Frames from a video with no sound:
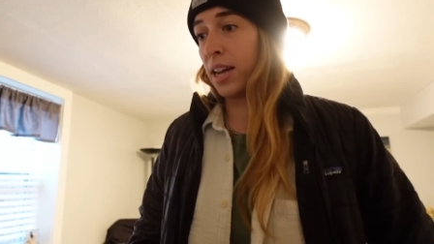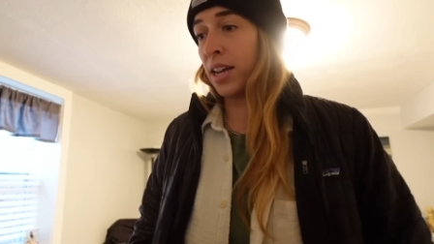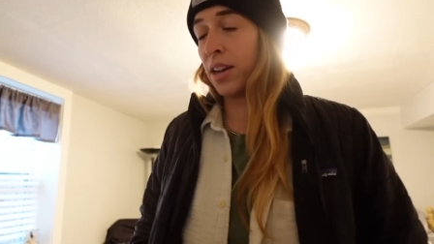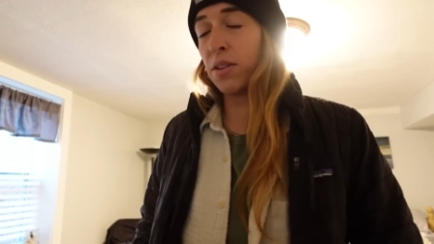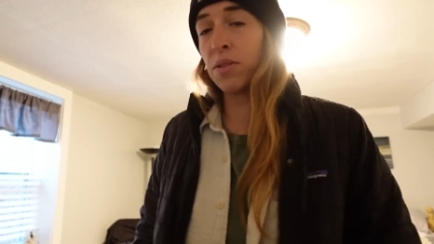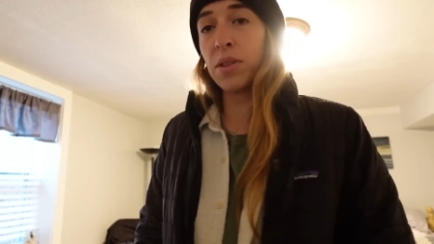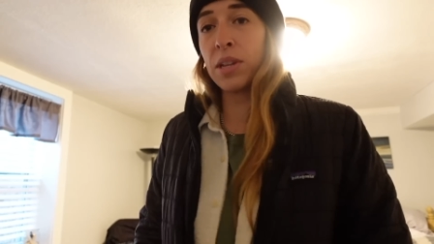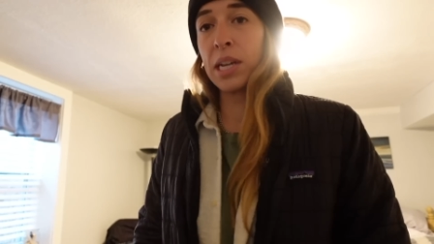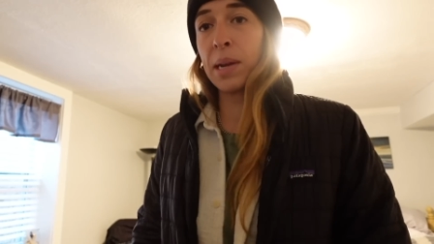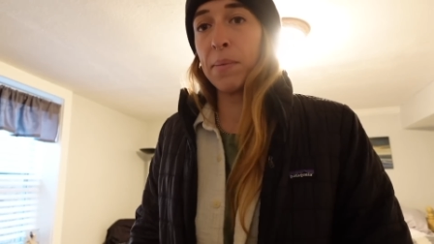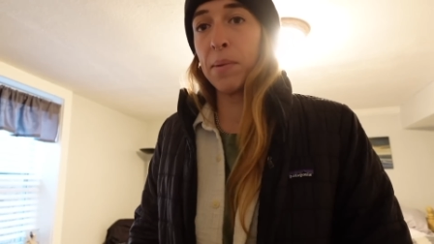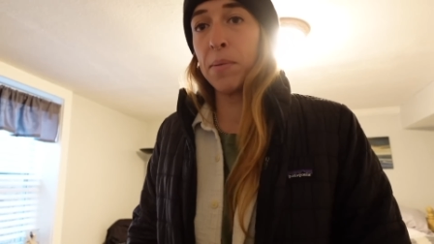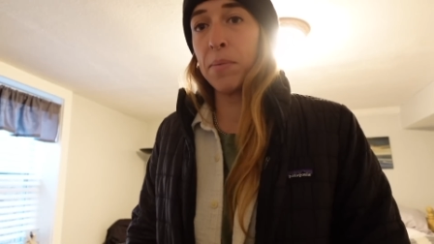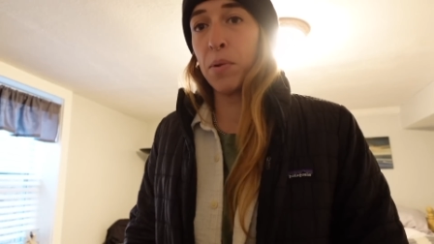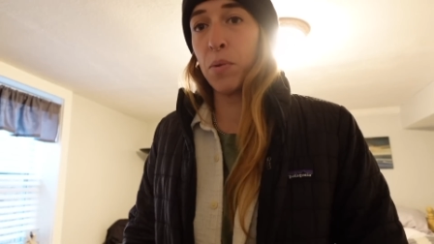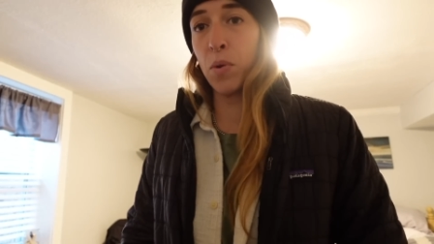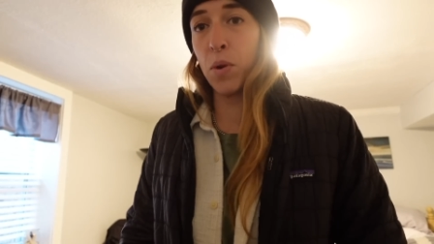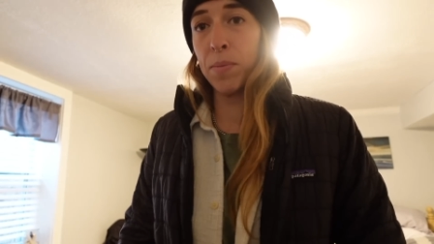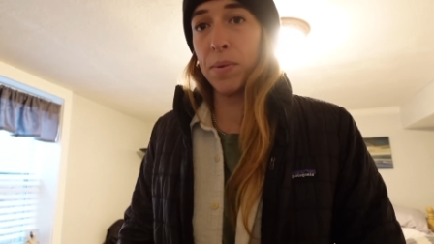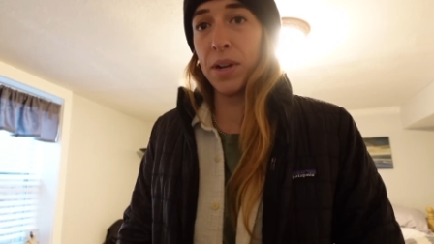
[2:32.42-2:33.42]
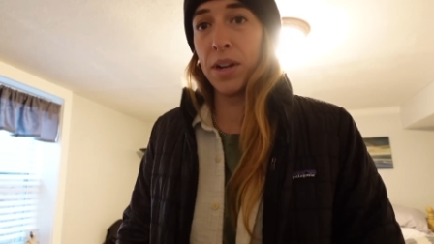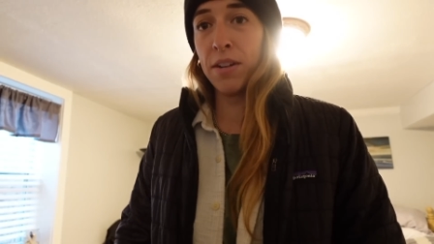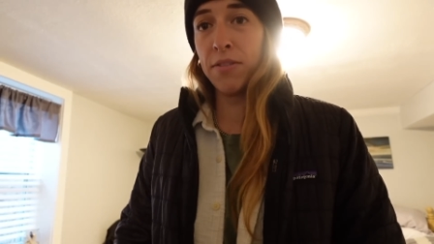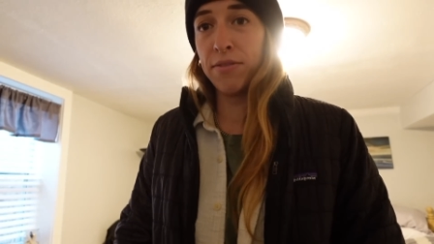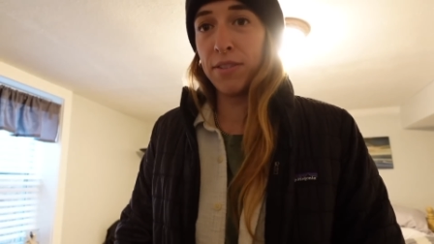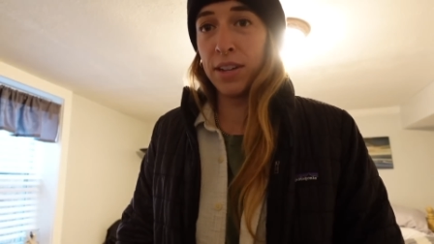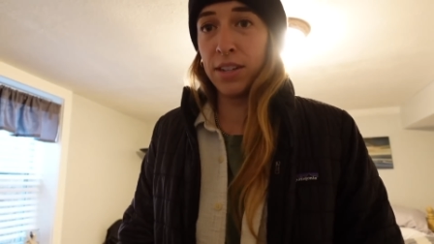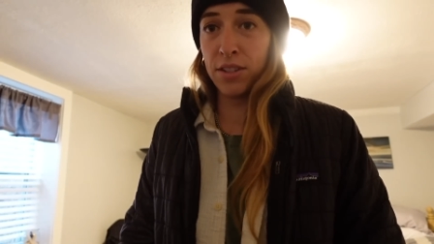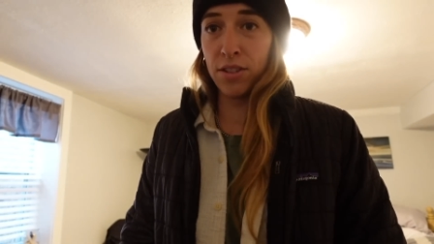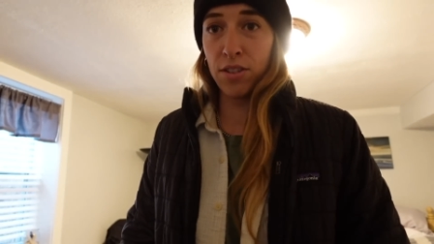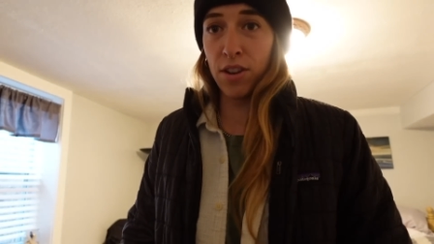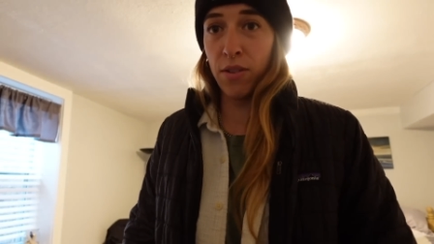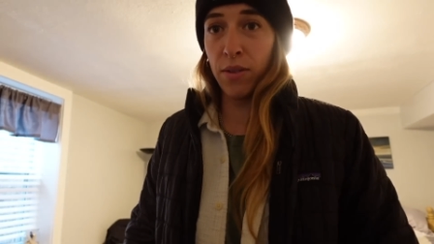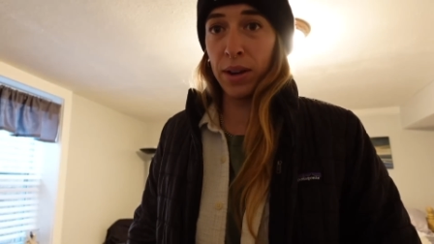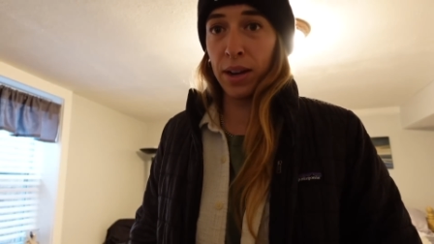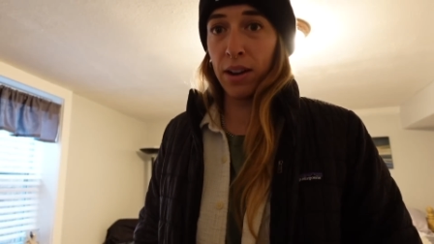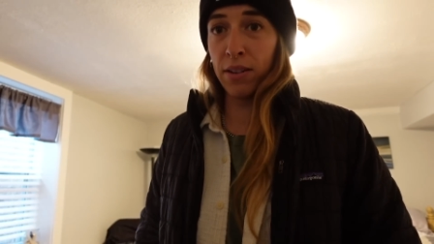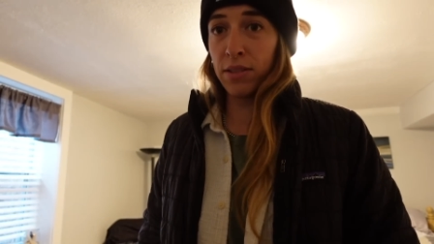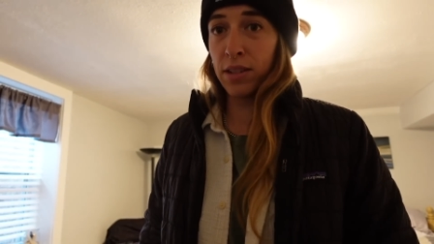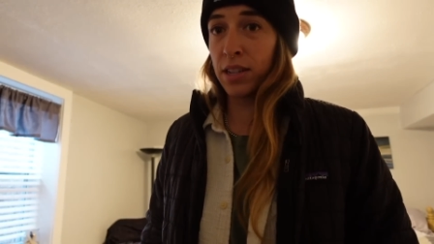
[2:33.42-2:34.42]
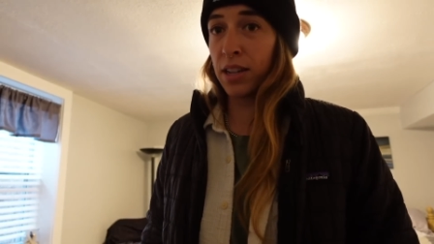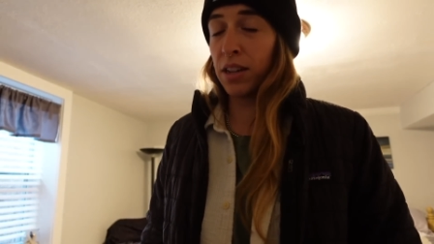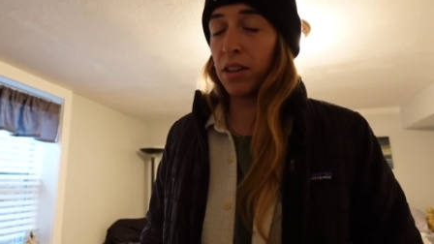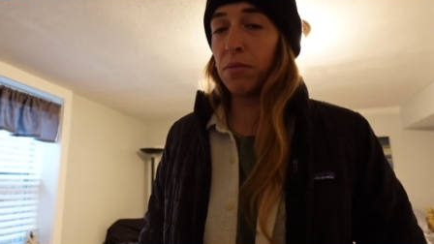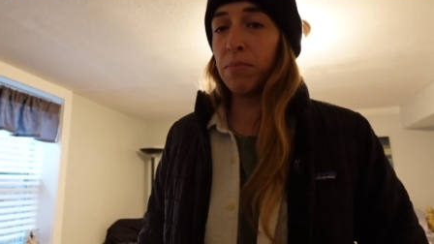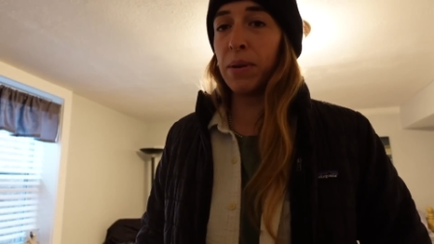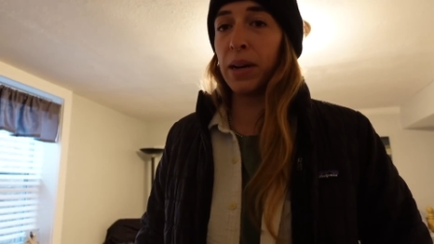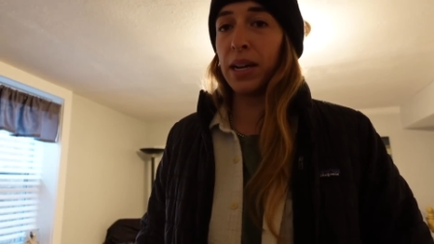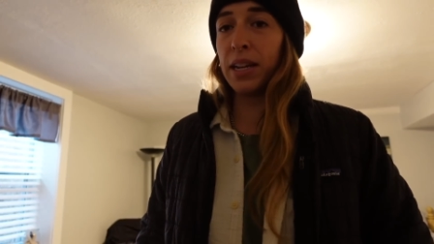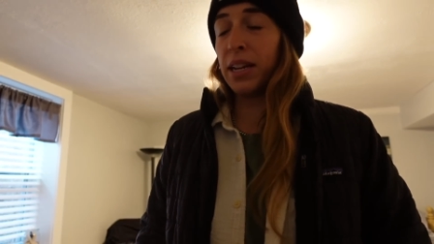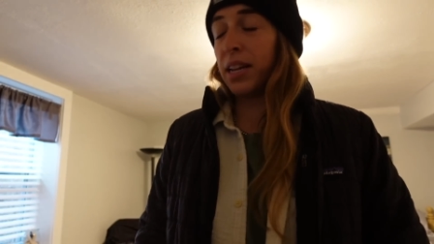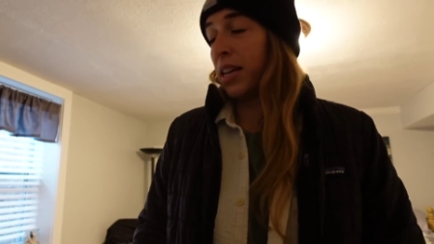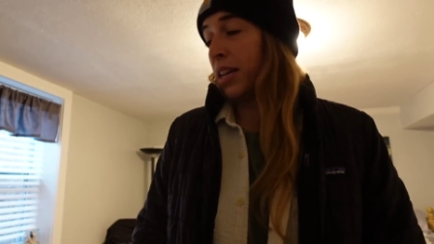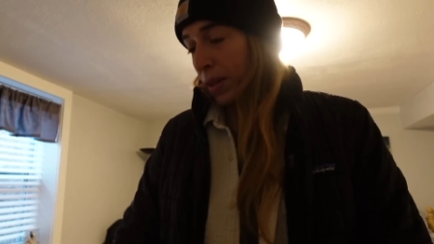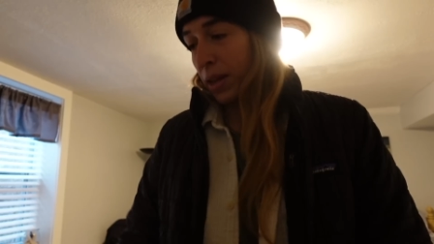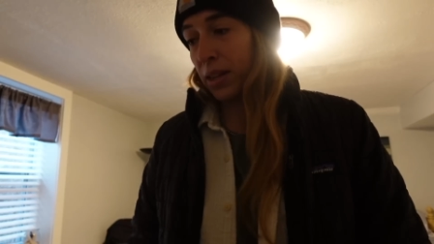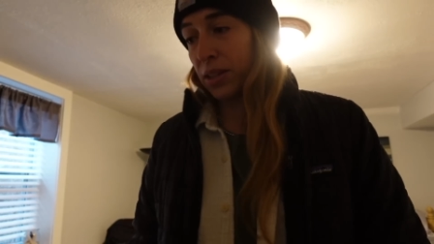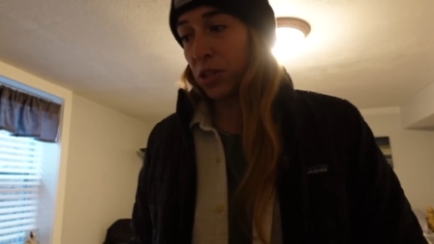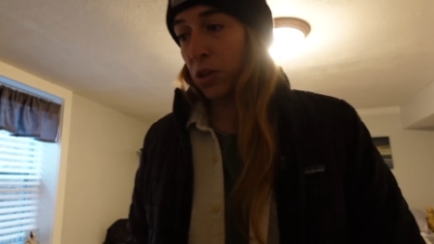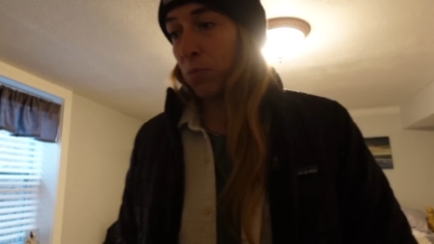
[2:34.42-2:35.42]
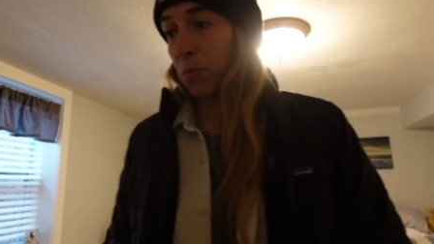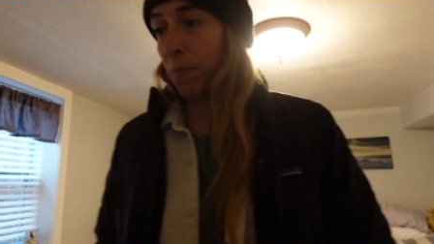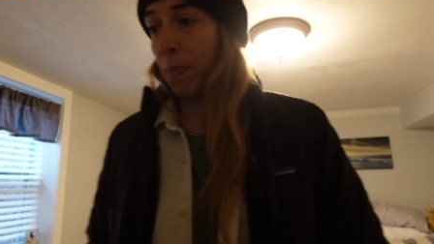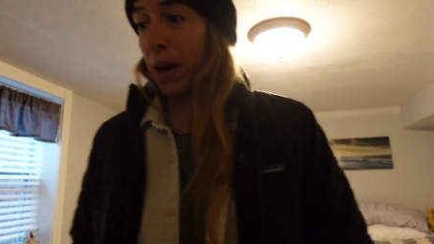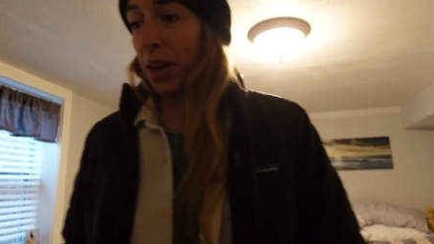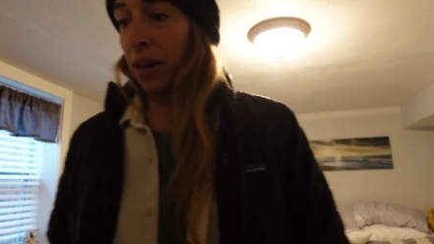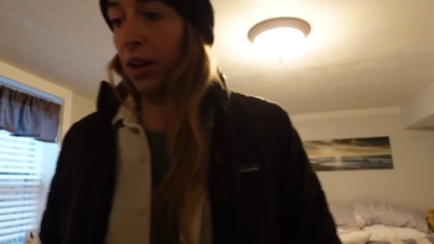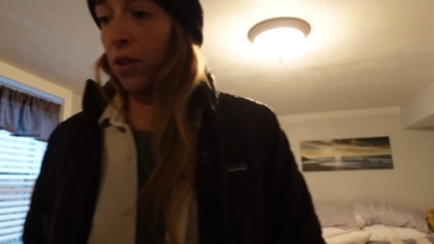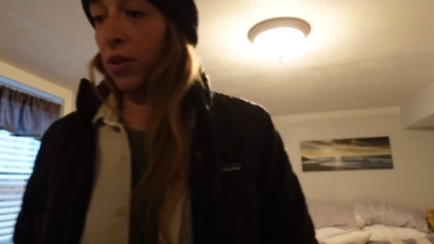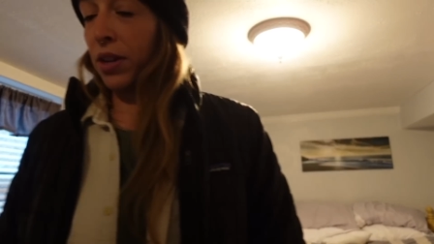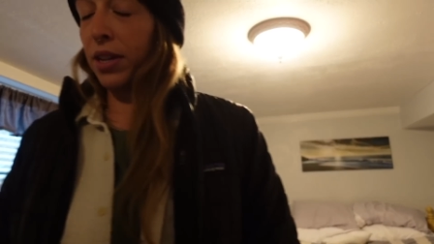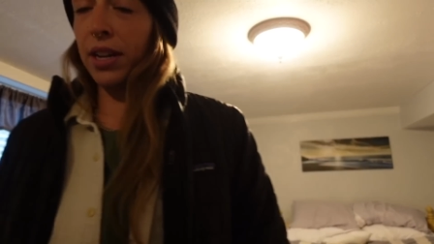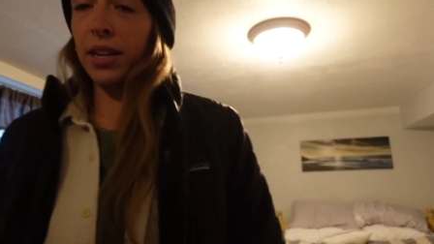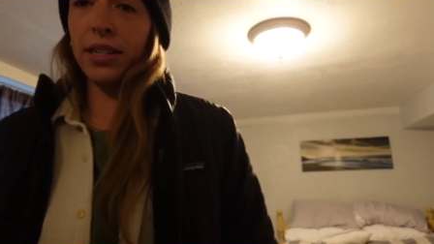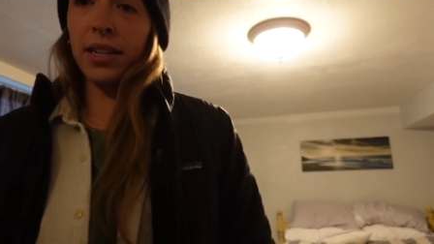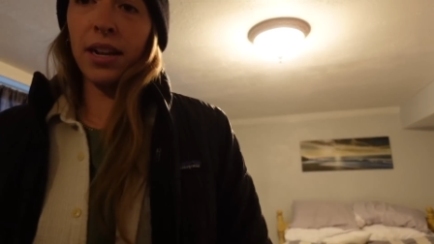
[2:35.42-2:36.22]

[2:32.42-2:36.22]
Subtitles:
I don't think I'm gonna be warm enough. It's snowing out still, but let's hope the Patagonia does